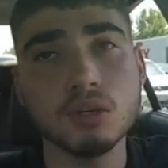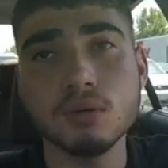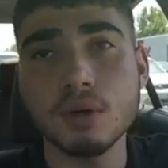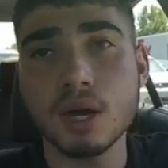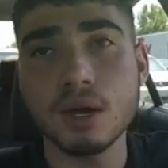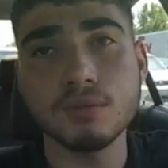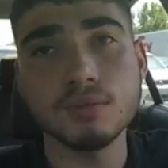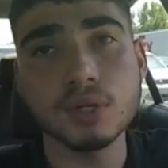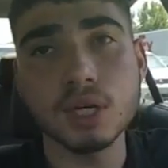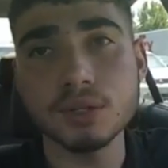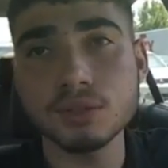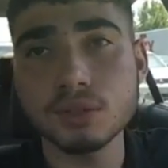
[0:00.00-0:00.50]

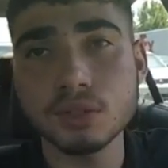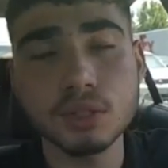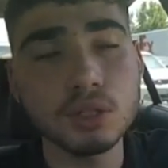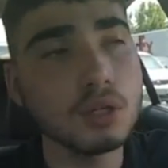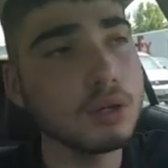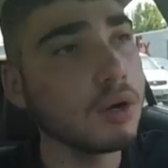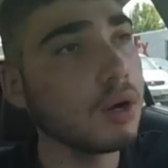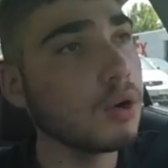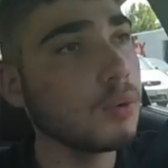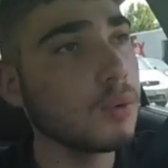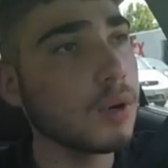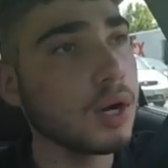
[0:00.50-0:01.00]
You have nothing
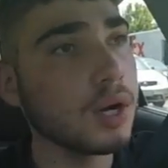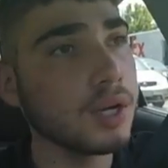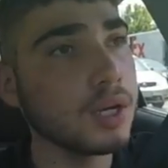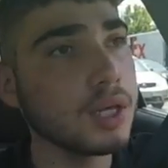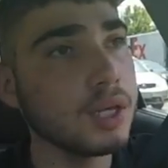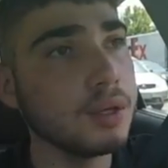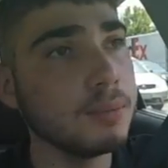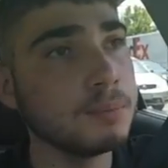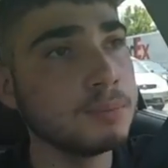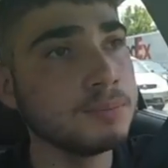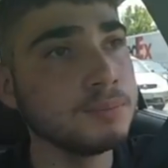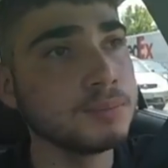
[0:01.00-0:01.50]
you owe on
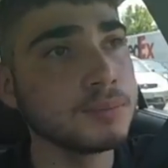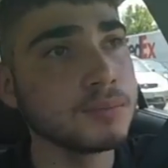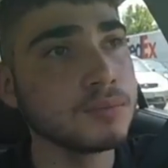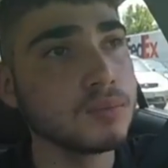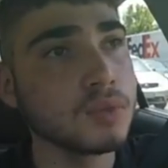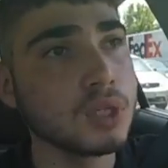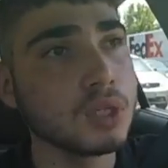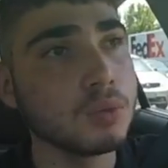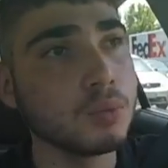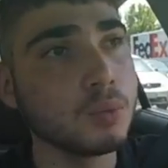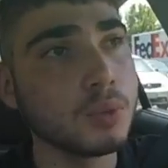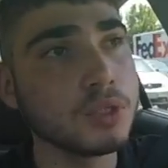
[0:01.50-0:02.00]
it,
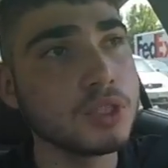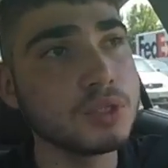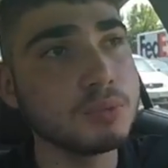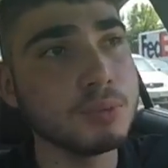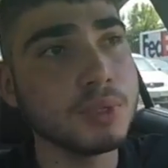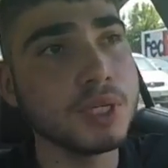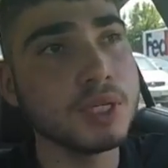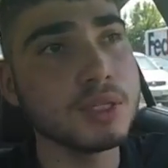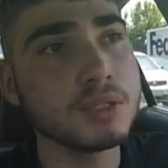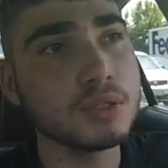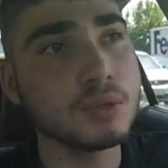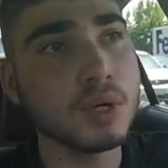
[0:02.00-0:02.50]
which
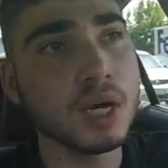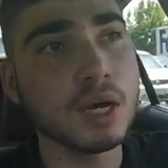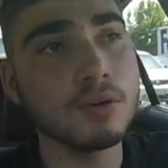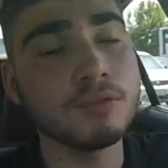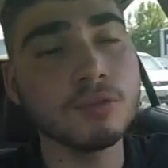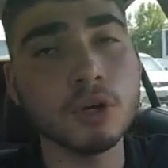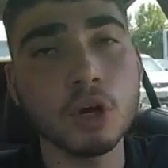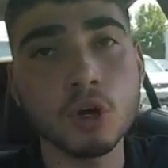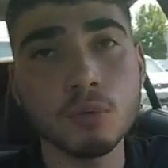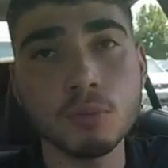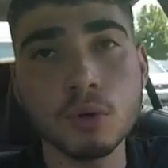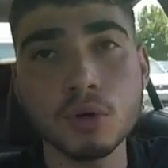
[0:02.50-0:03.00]
means you
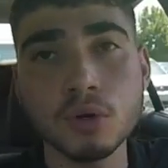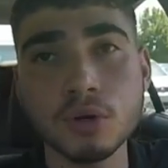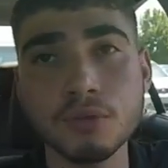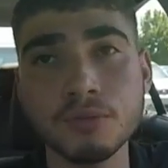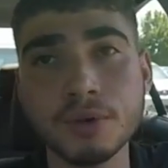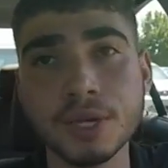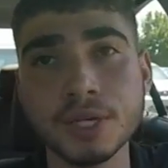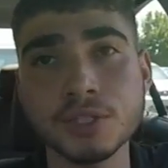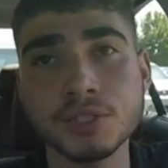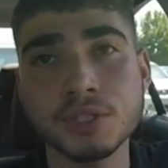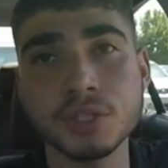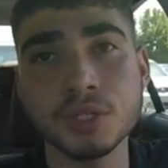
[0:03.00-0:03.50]
have no
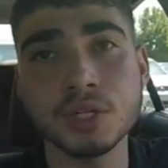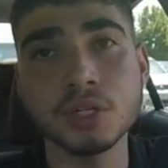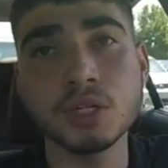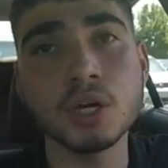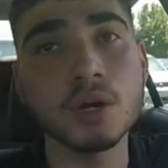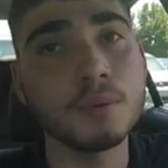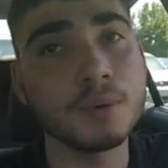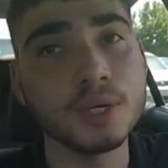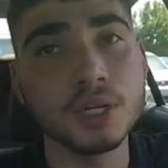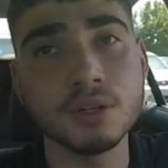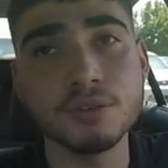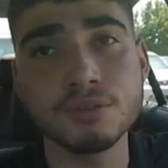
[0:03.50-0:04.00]
motivation to
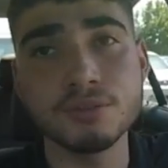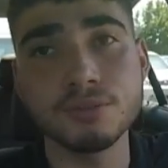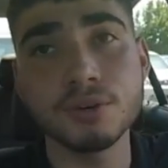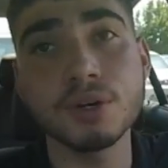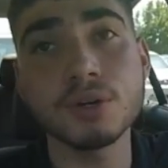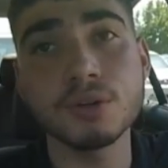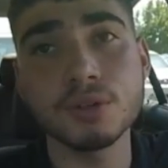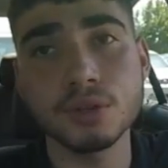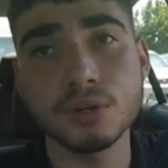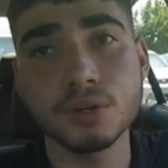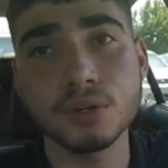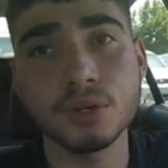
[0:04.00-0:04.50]
go any
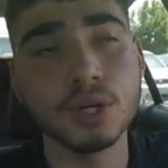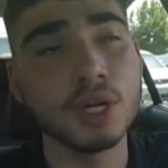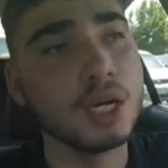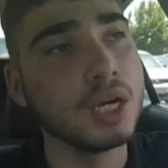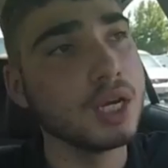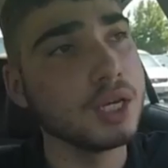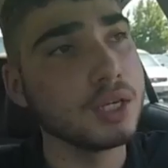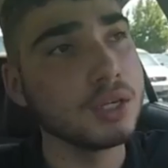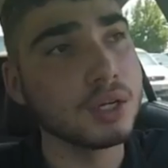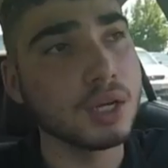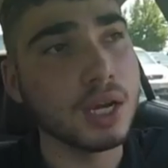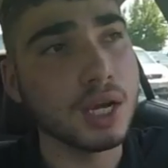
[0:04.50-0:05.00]
further.
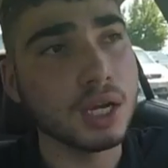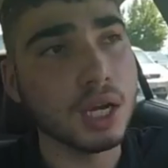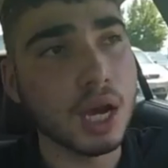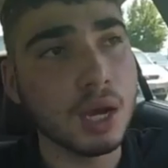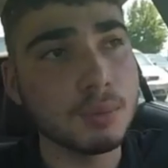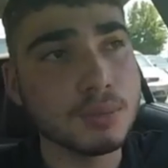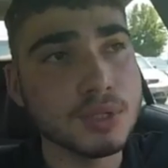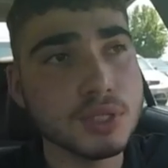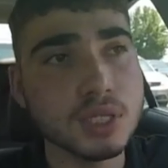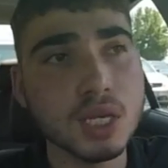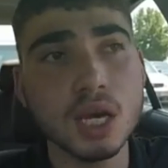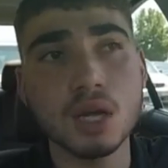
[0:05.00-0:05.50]
You're like,
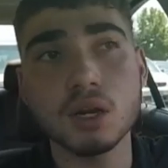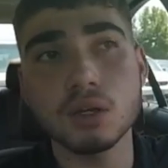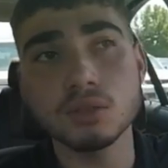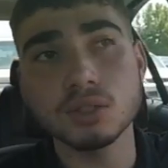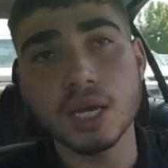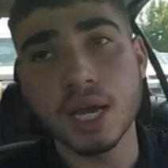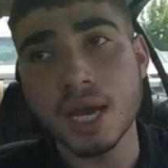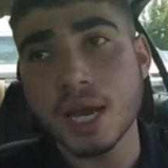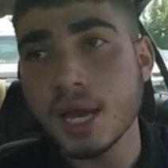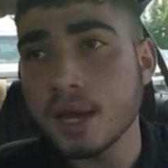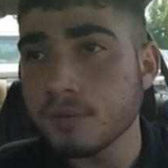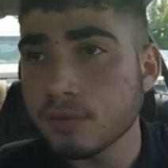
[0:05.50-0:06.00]
I'm settled.
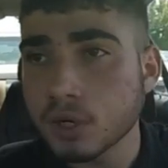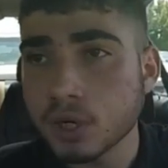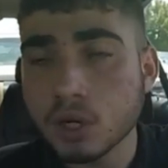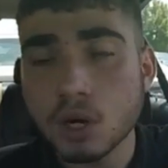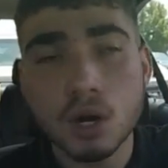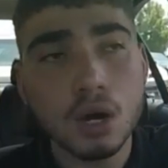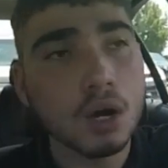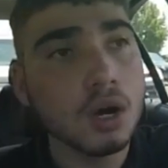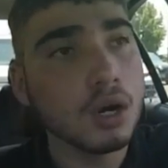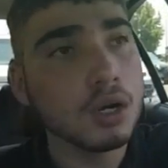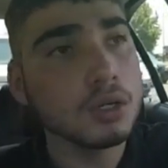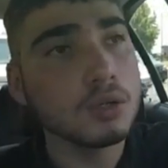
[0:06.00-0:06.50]
I have a
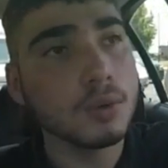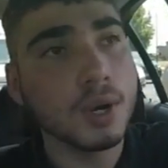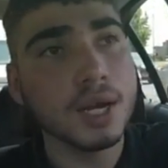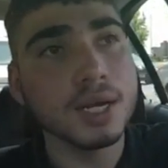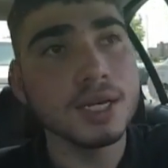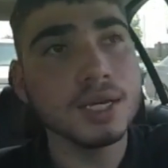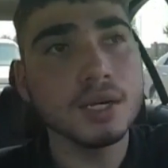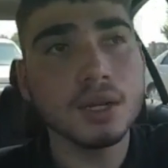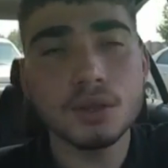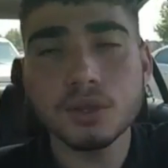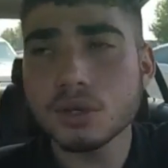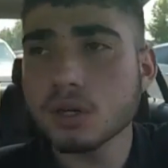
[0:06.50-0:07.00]
car. Do I
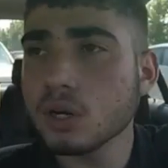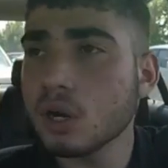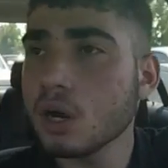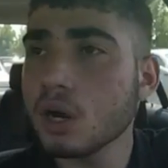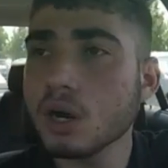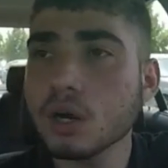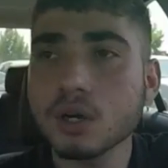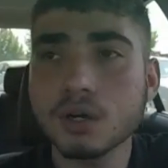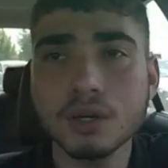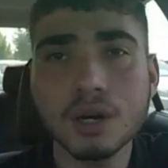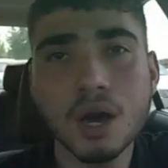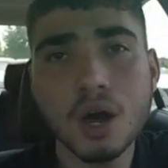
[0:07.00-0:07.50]
need another
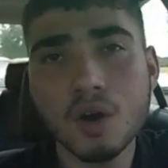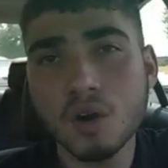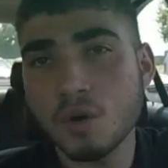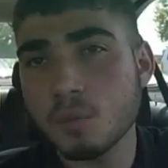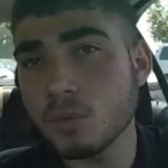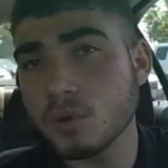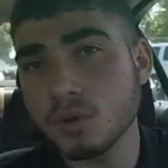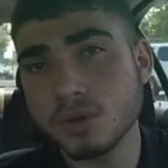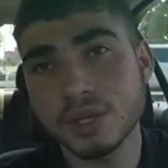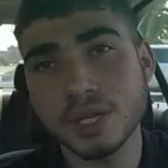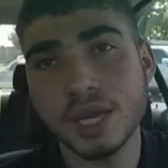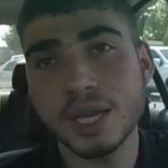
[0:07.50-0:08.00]
car? No,
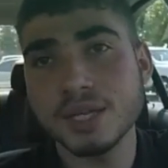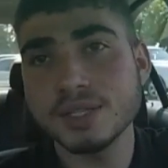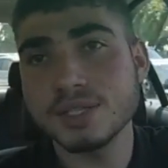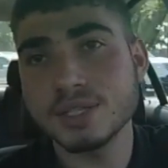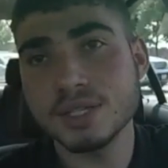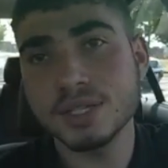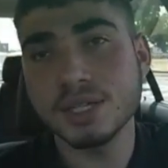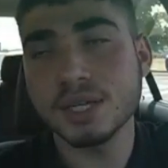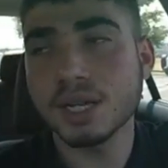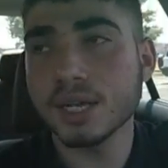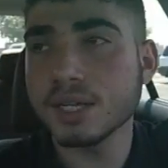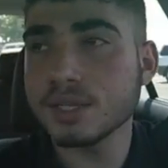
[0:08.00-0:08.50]
I'm only
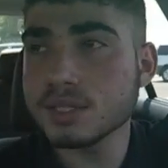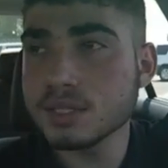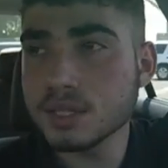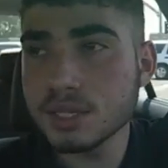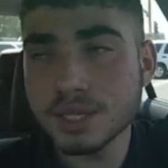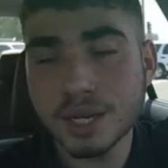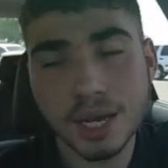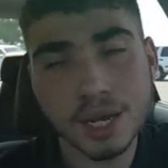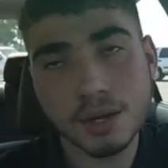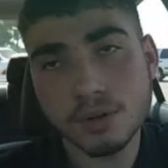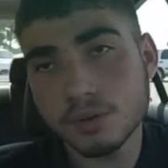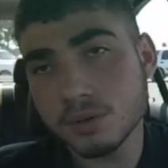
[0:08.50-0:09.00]
18,
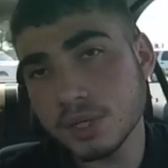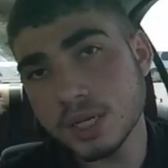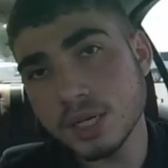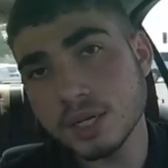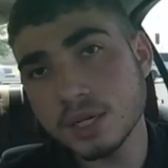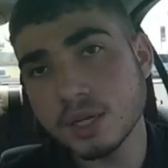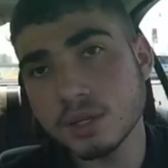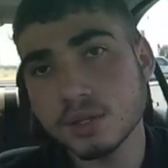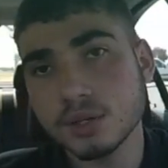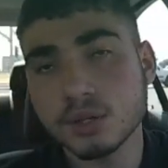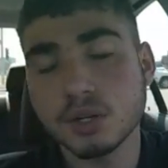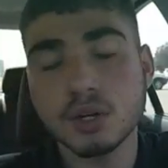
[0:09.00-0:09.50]
19. I don't need
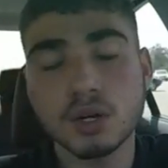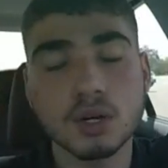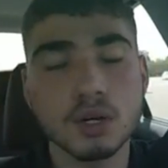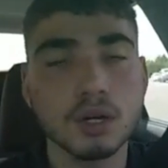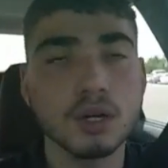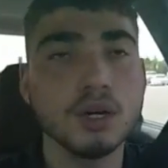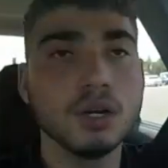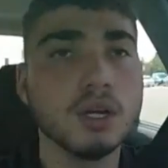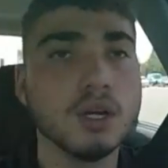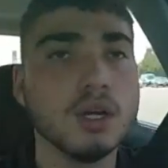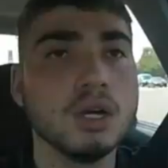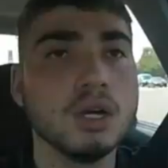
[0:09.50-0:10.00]
another car.